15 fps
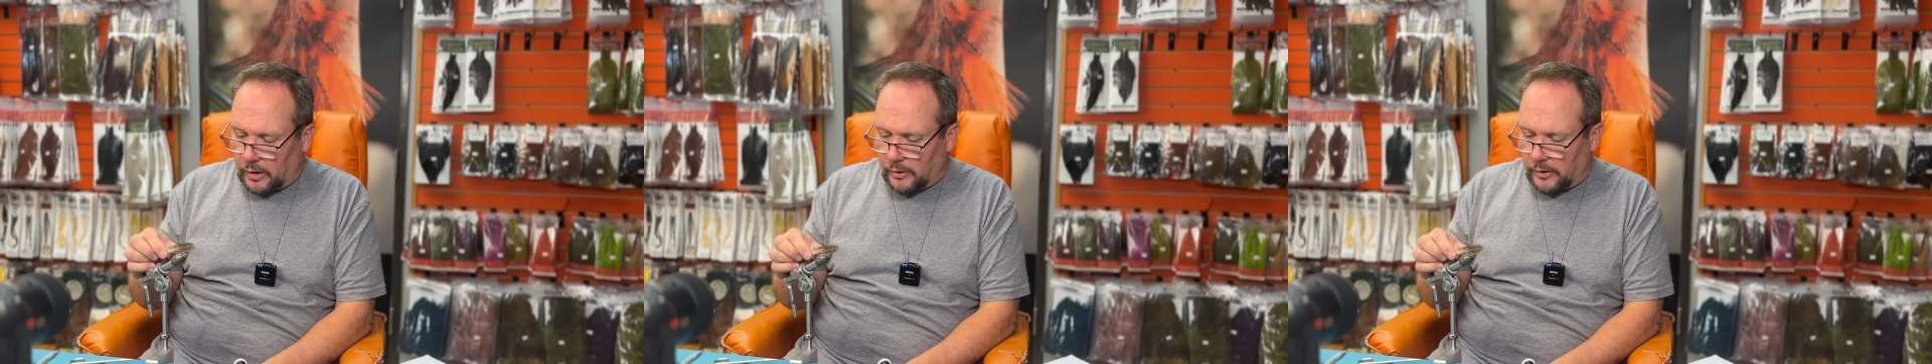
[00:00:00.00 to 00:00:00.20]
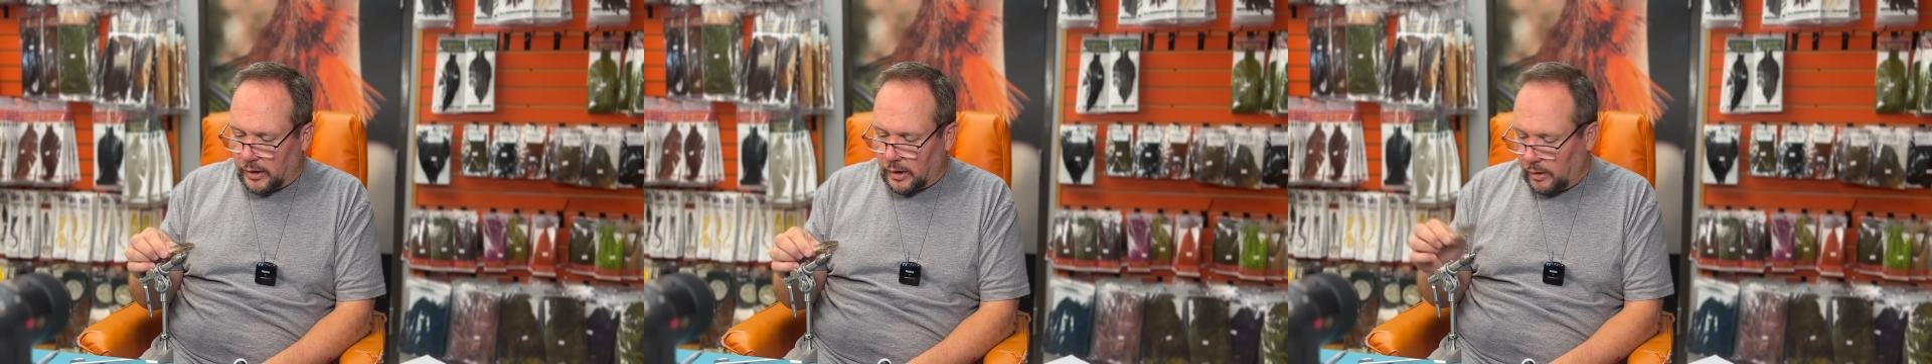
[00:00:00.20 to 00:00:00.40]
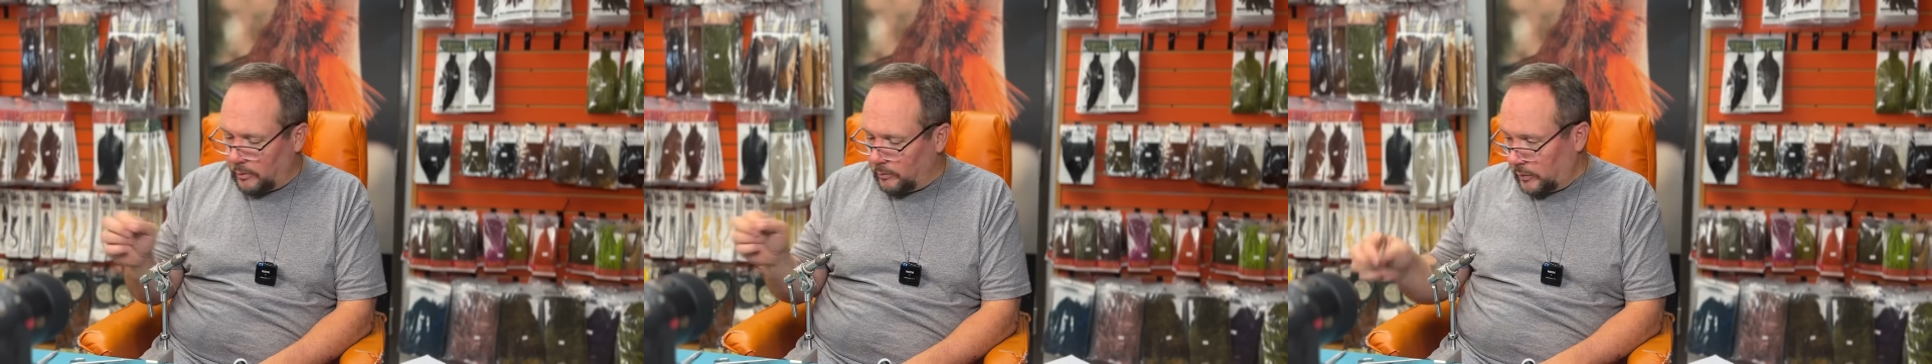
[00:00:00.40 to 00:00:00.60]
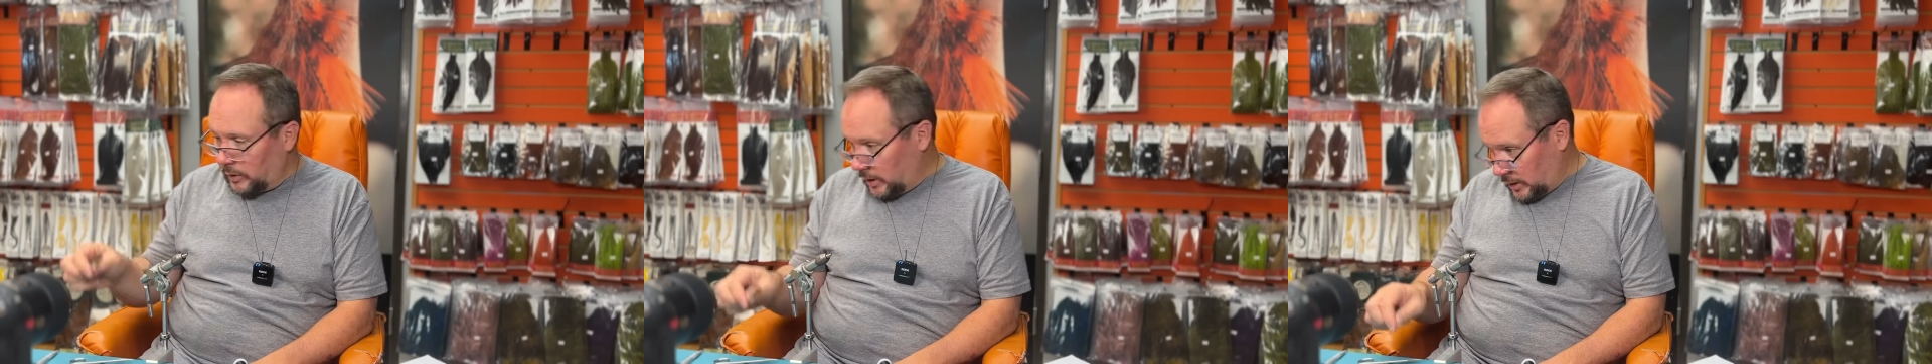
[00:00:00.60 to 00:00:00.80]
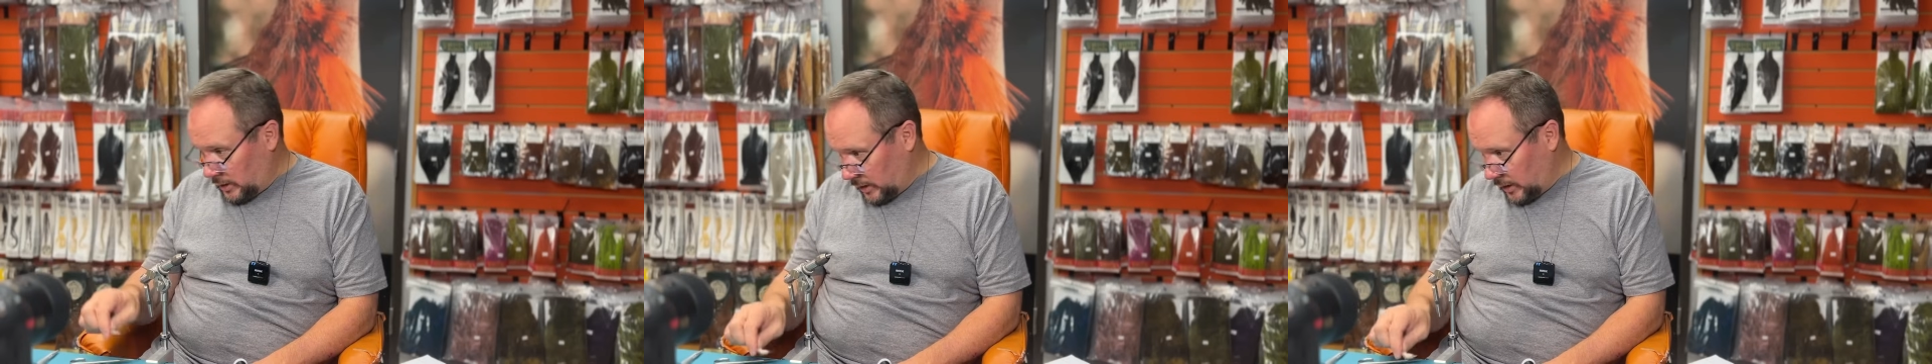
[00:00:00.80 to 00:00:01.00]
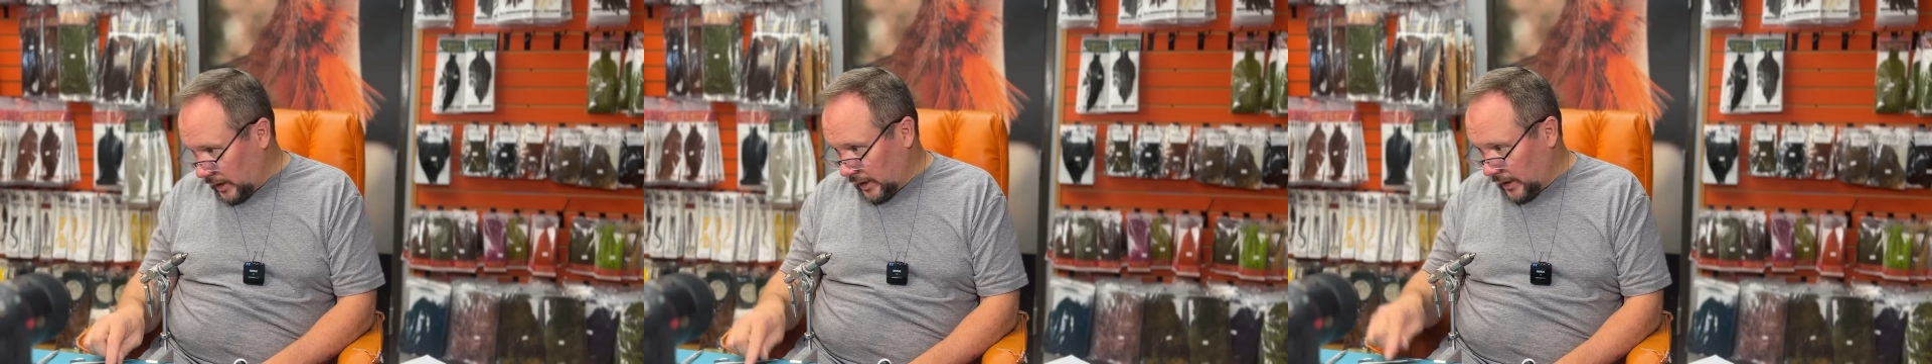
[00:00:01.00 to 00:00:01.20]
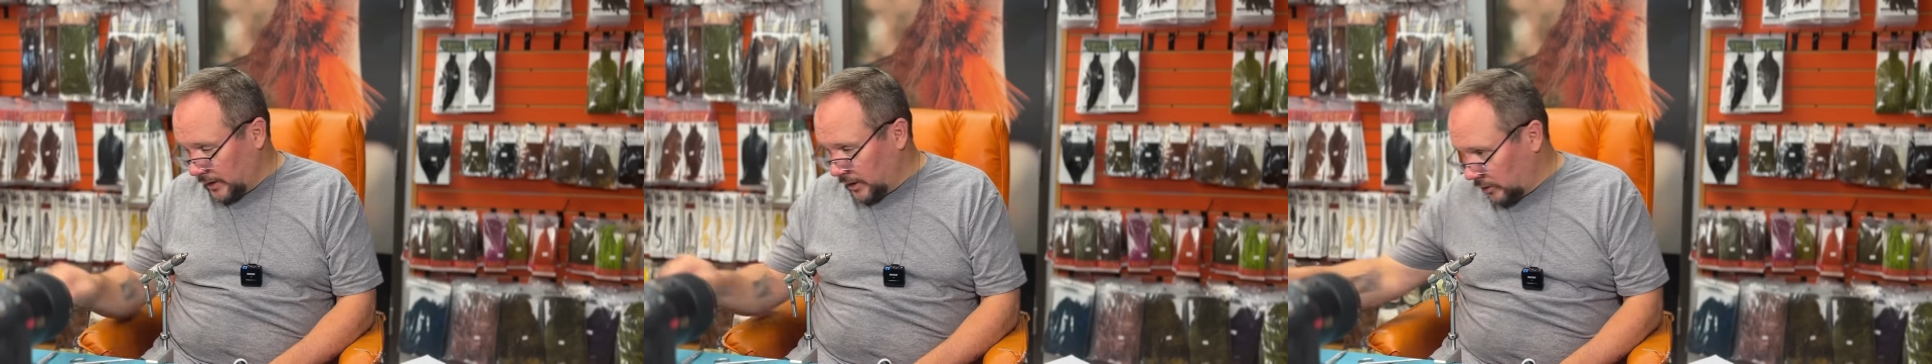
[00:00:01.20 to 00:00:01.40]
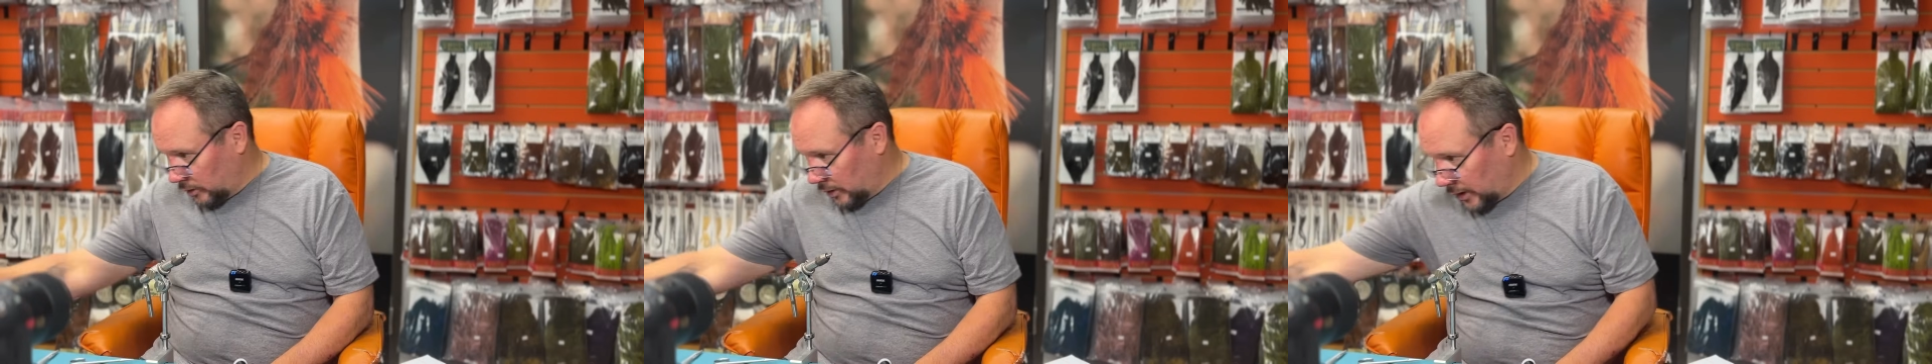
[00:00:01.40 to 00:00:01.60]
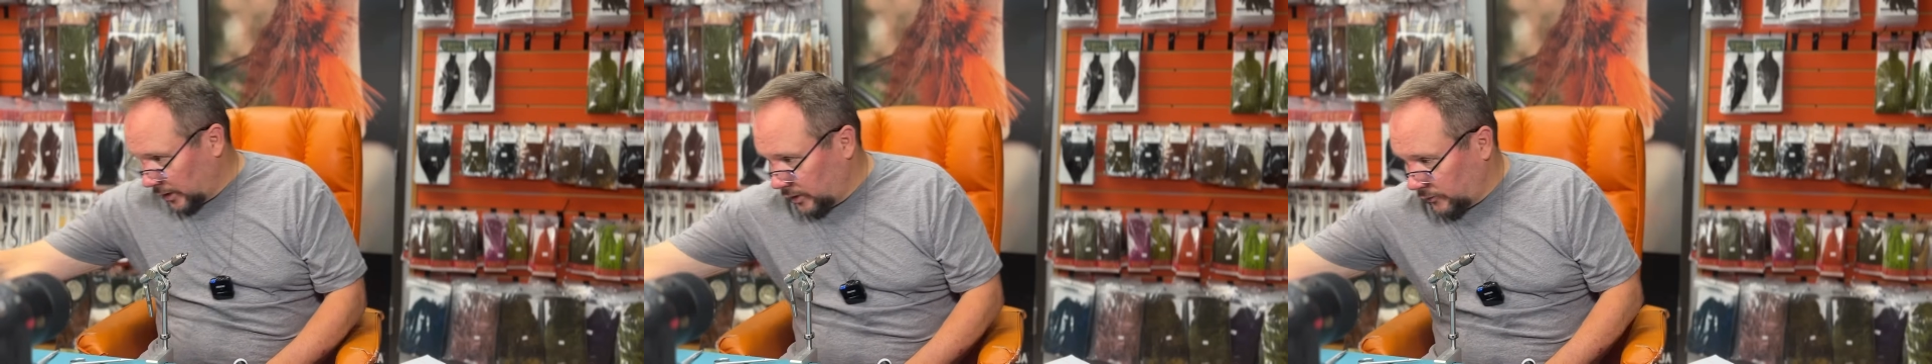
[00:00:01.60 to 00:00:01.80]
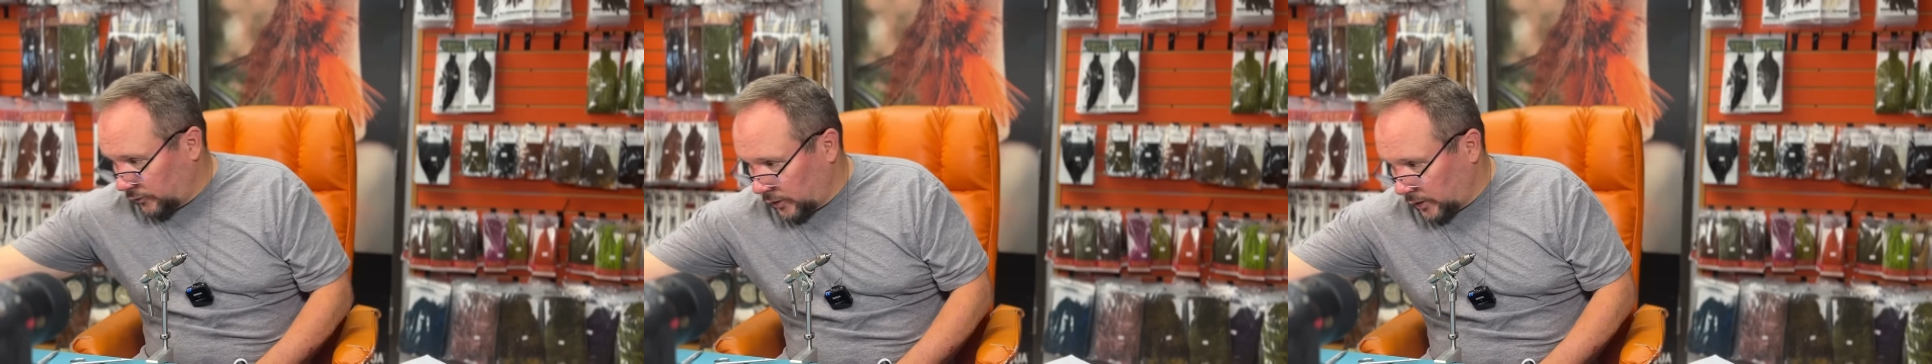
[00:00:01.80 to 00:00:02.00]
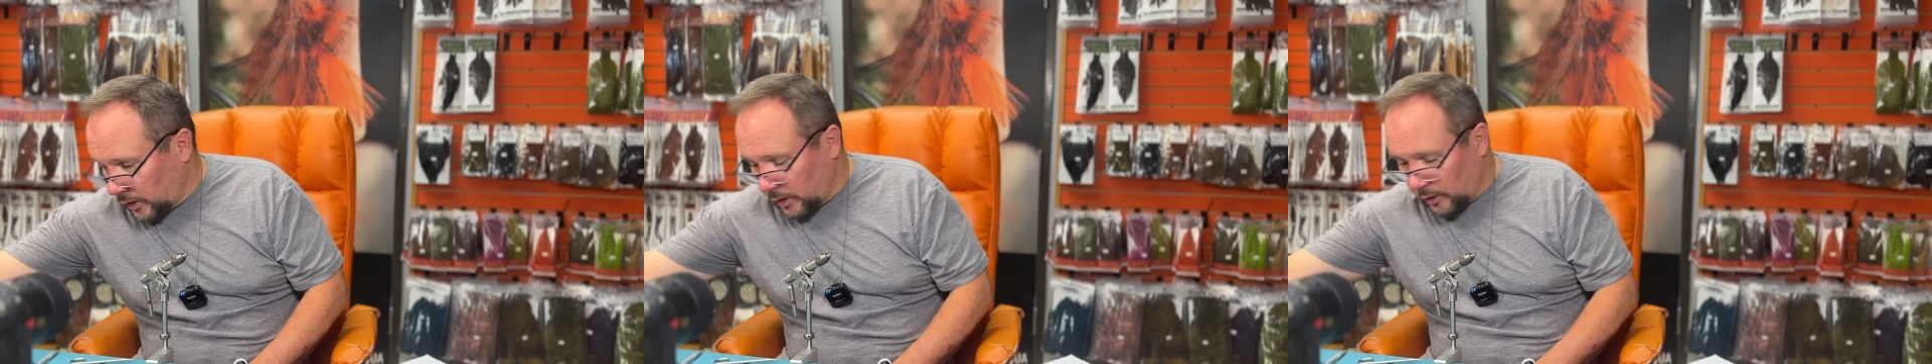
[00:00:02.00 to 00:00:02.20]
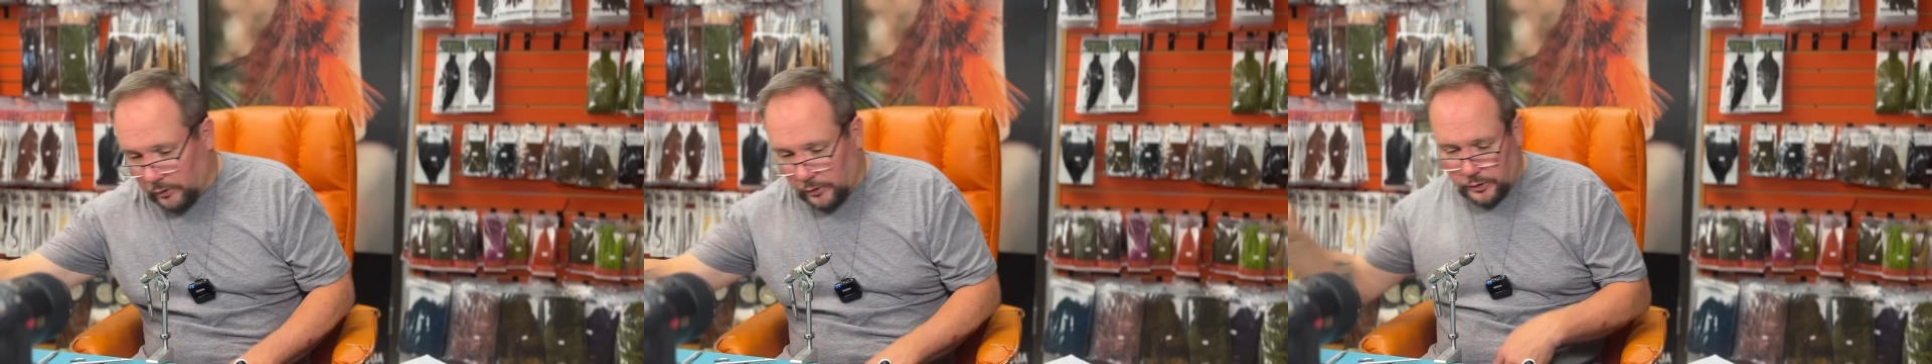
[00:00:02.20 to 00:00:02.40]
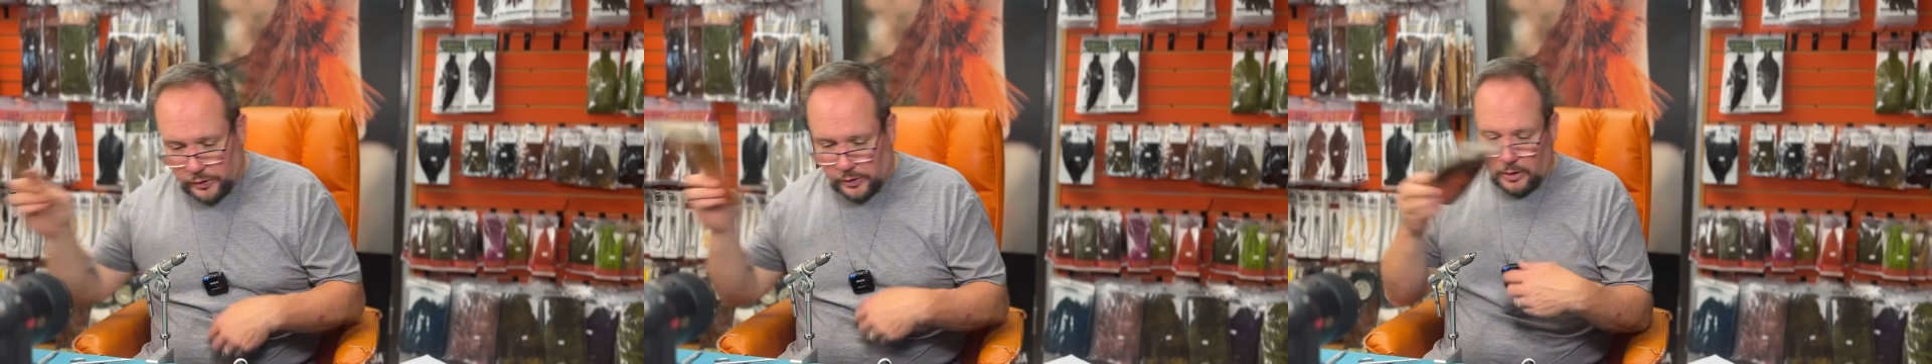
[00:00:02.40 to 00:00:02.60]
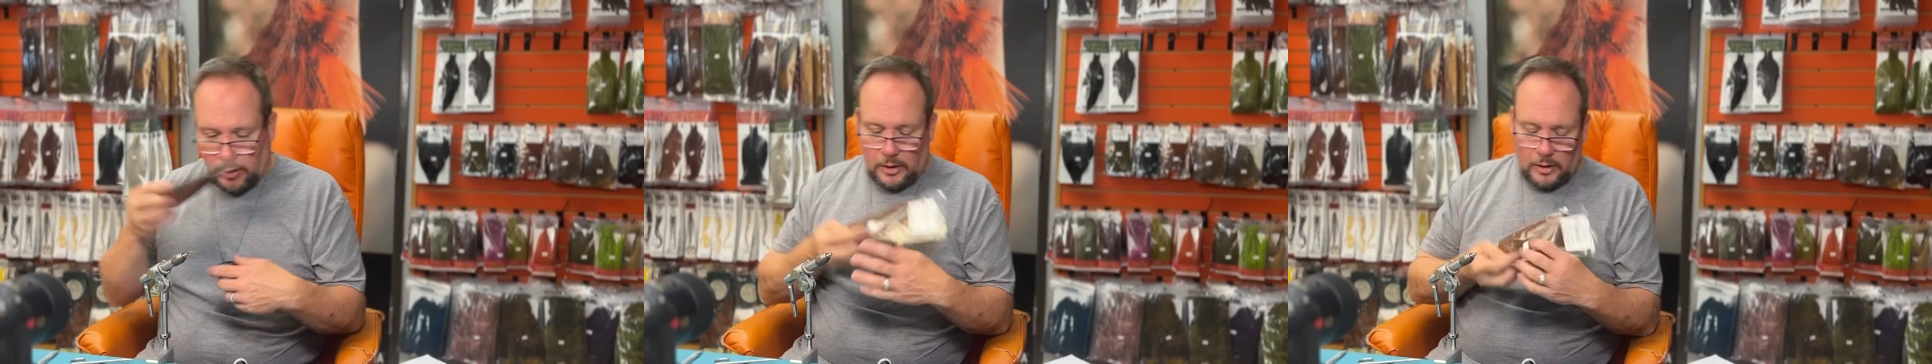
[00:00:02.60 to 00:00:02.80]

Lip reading: They come dyed in a lot of different colors.